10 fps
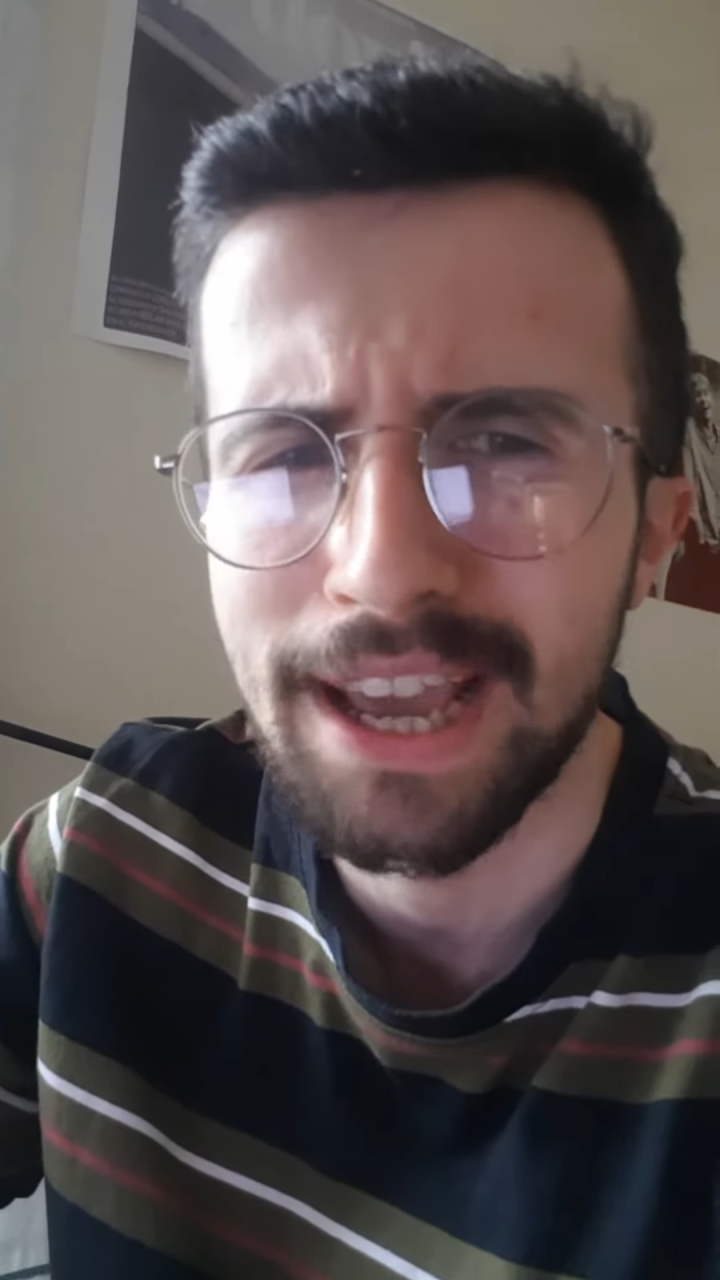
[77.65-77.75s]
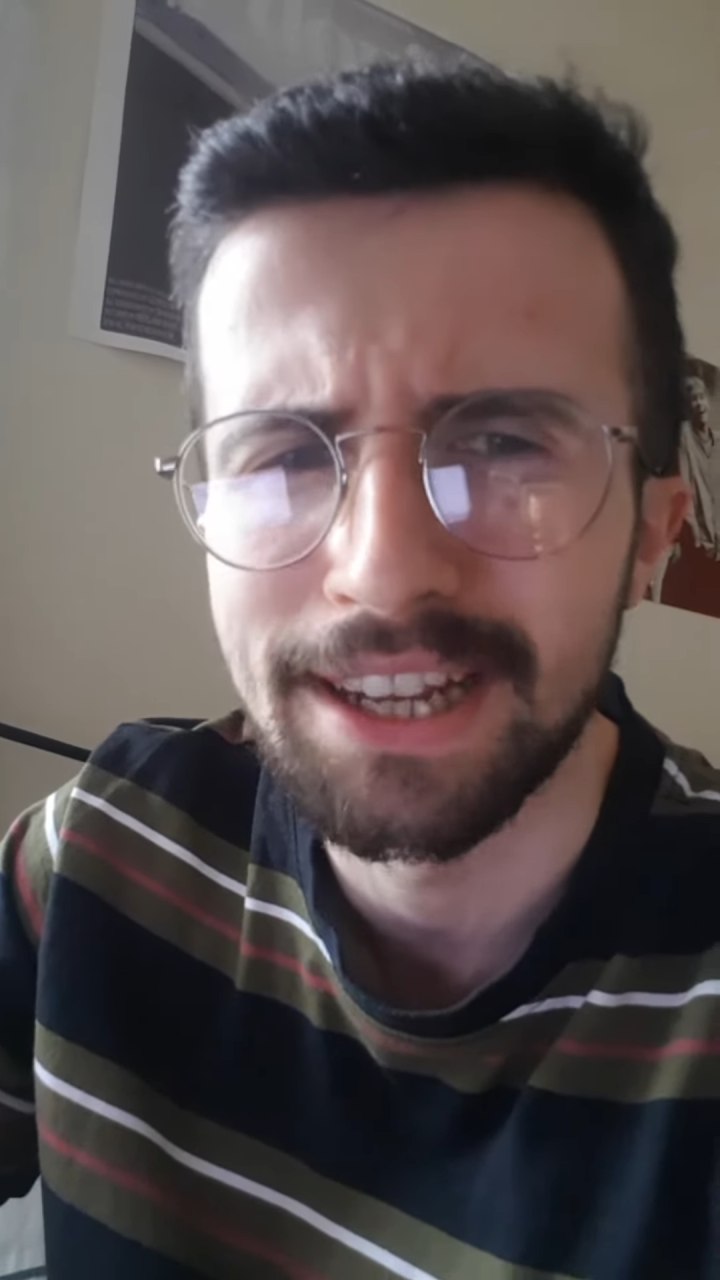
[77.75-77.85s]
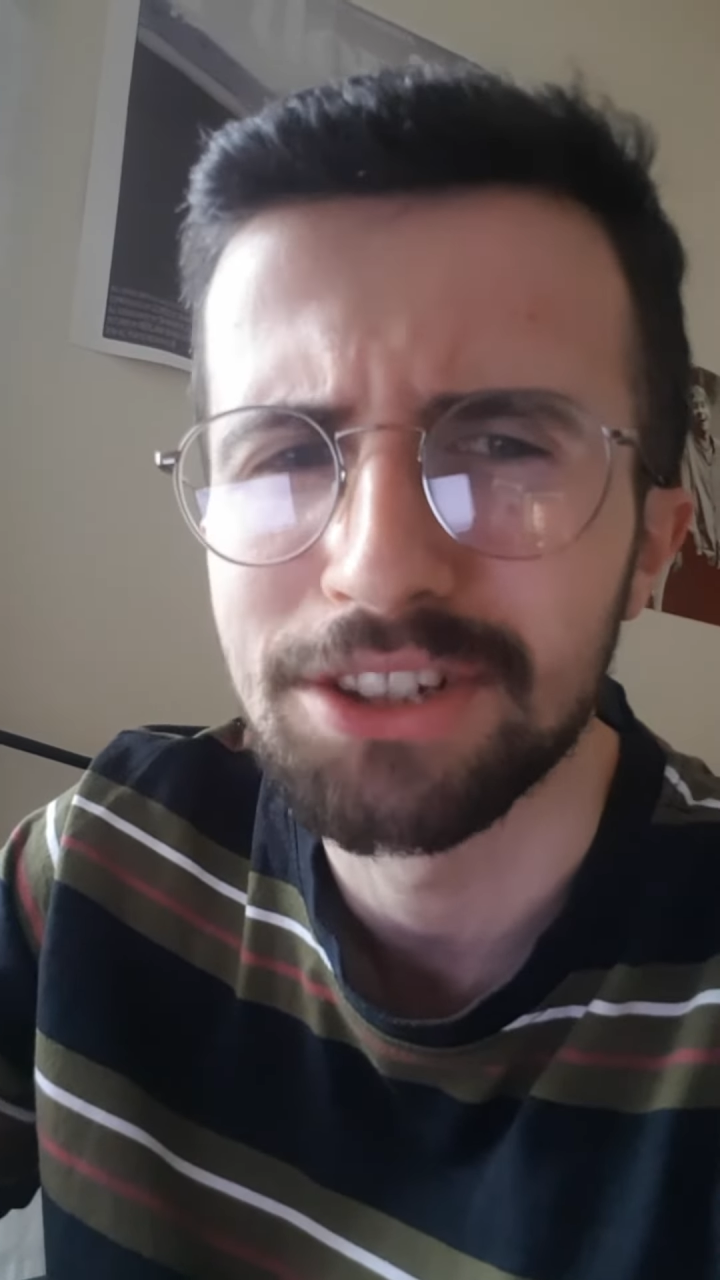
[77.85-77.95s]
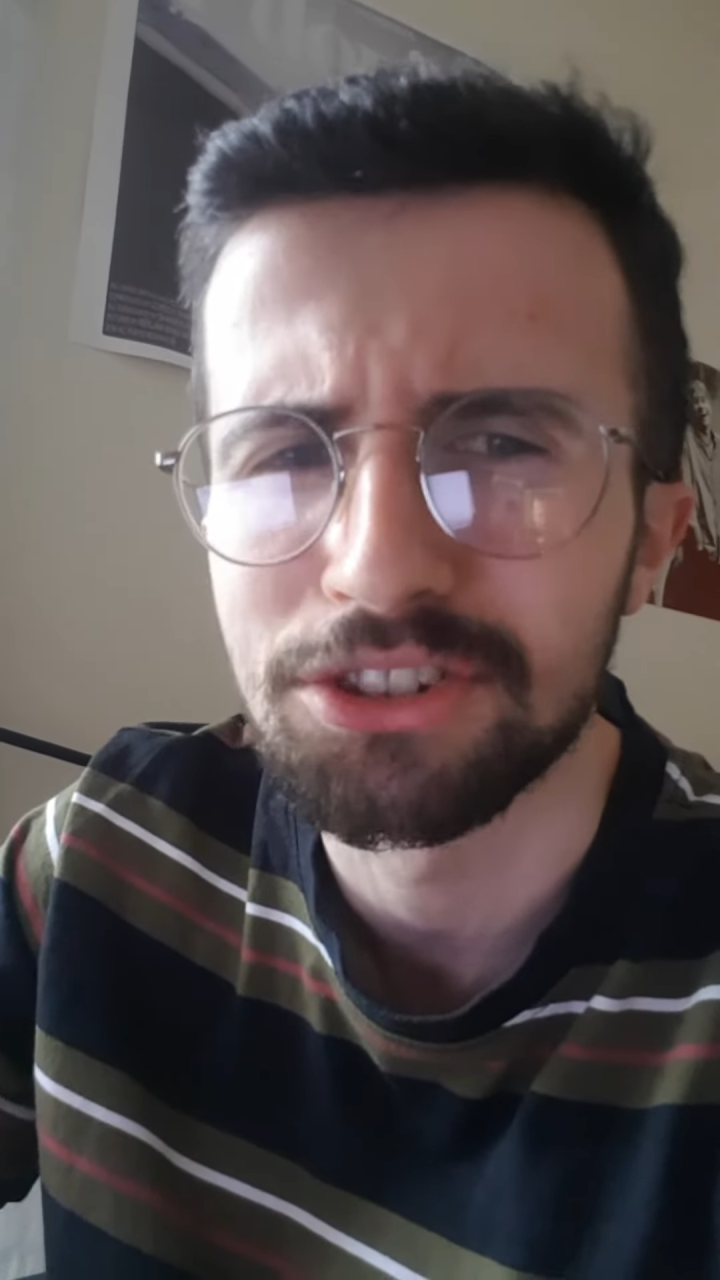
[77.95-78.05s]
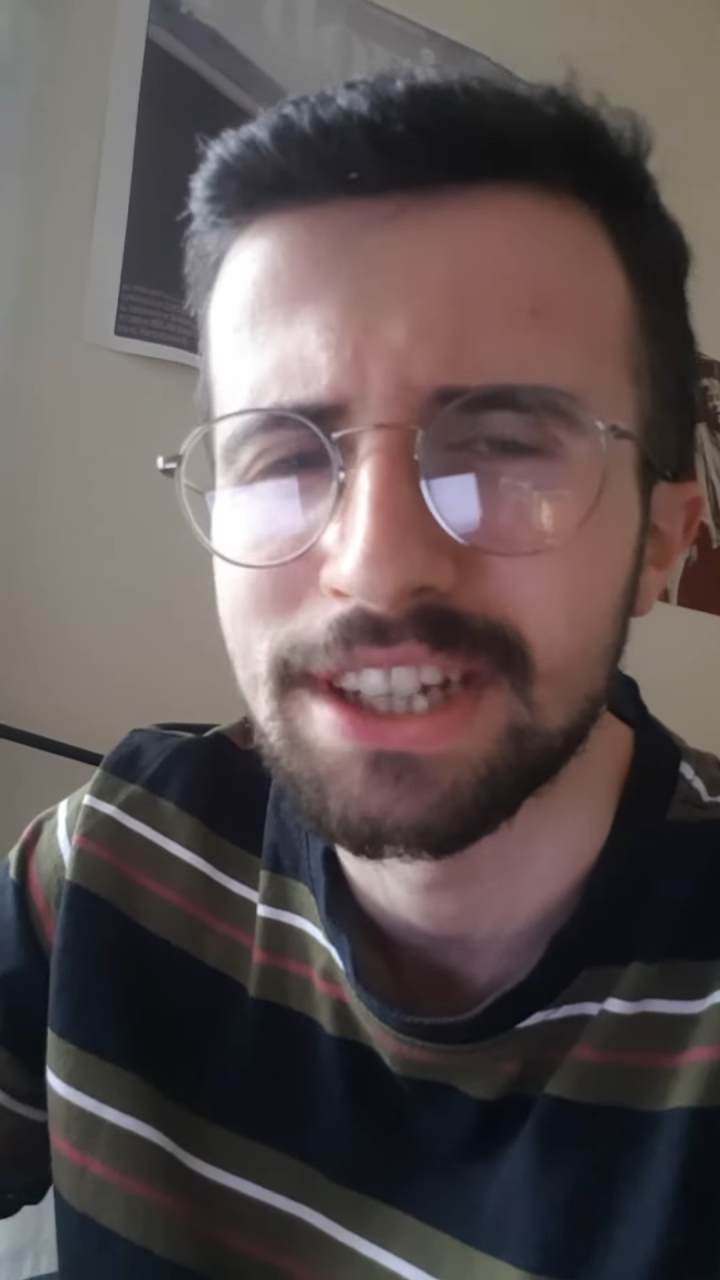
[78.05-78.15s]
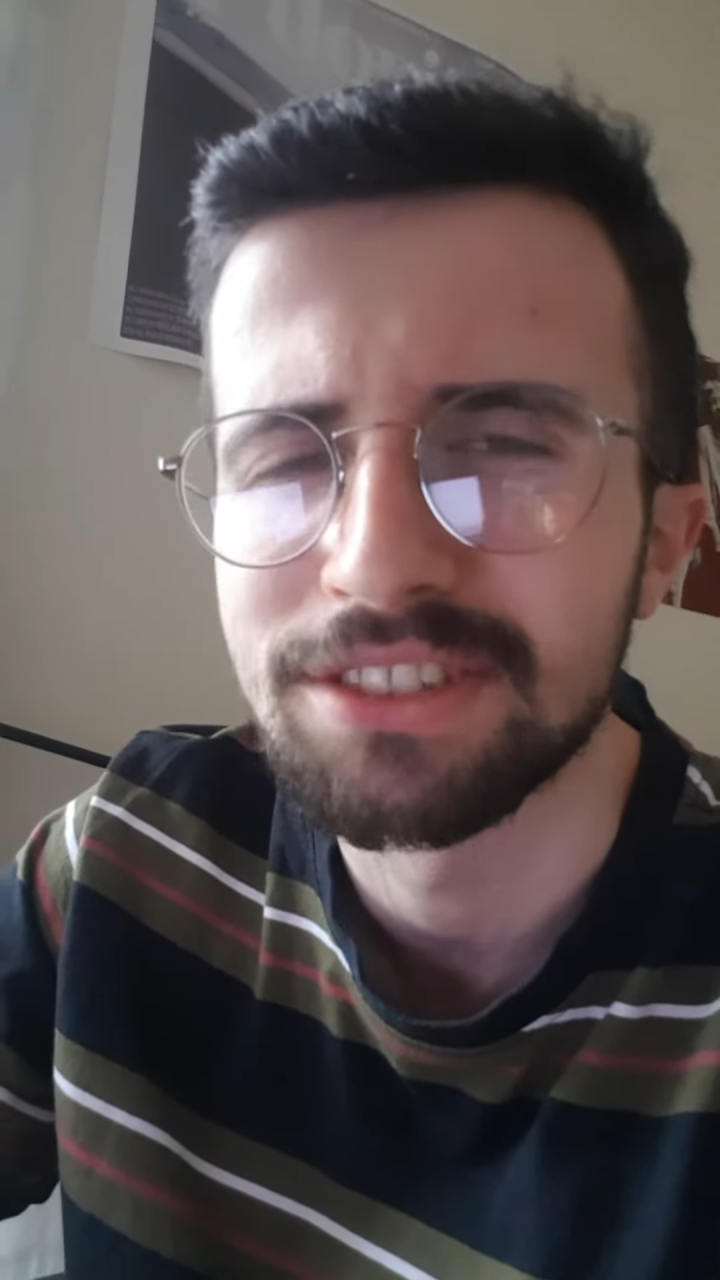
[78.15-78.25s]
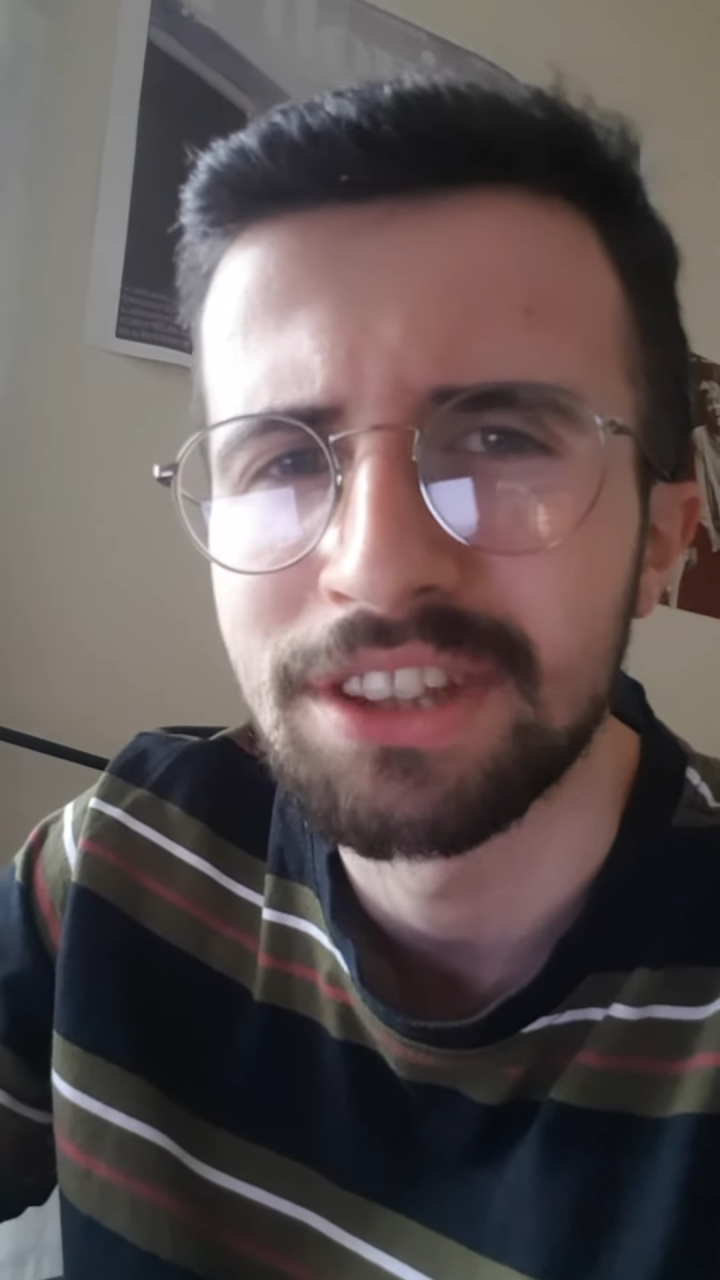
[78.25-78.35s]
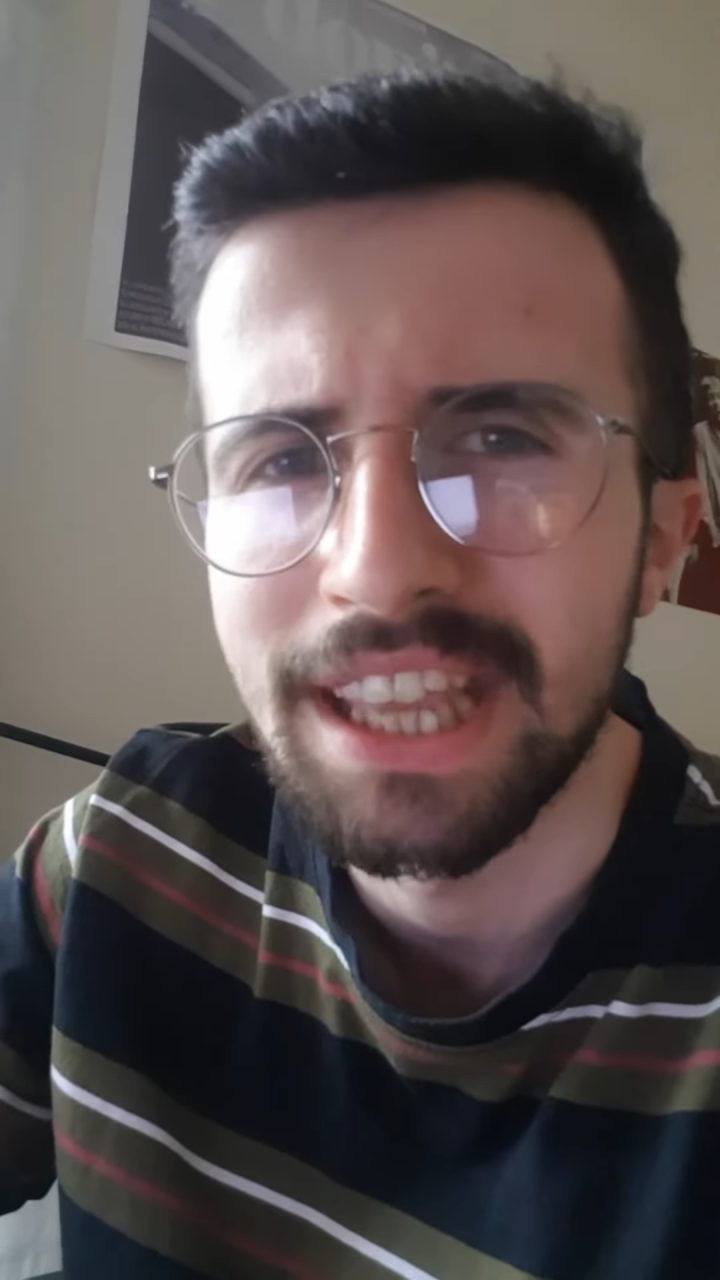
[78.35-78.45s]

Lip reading: and interesting than you